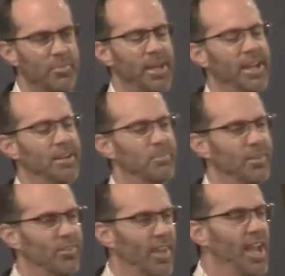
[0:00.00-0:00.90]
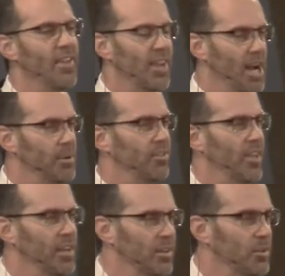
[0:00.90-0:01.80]
made and been saying that I would
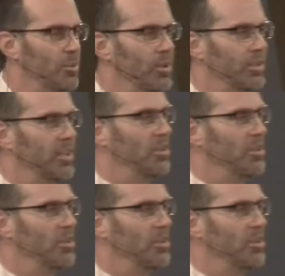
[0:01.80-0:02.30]
send into the world.